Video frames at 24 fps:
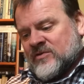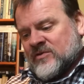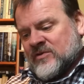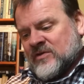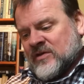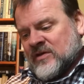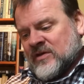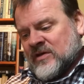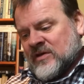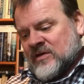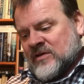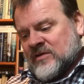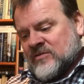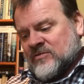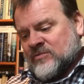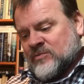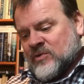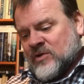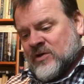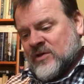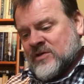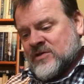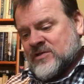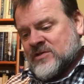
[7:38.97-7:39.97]
As
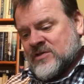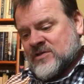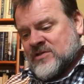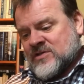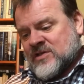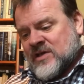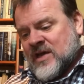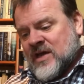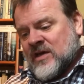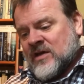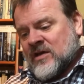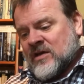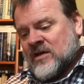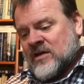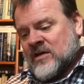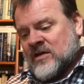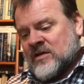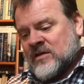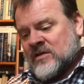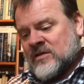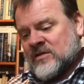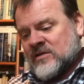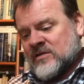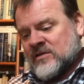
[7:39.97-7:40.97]
British as
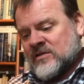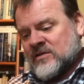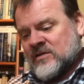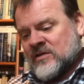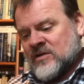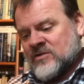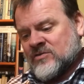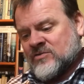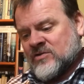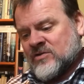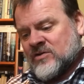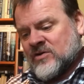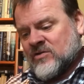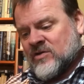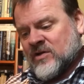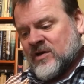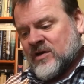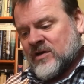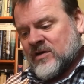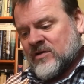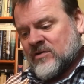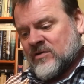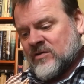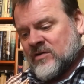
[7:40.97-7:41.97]
country
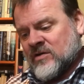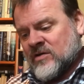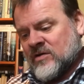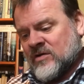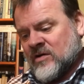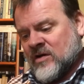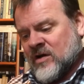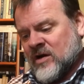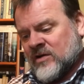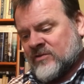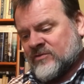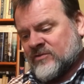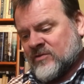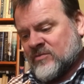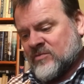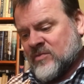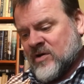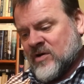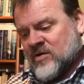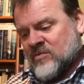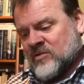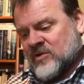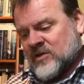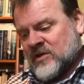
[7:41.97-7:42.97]
cricket or Oxford
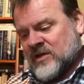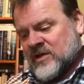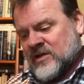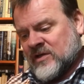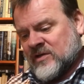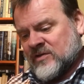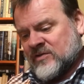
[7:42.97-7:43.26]
marmalade,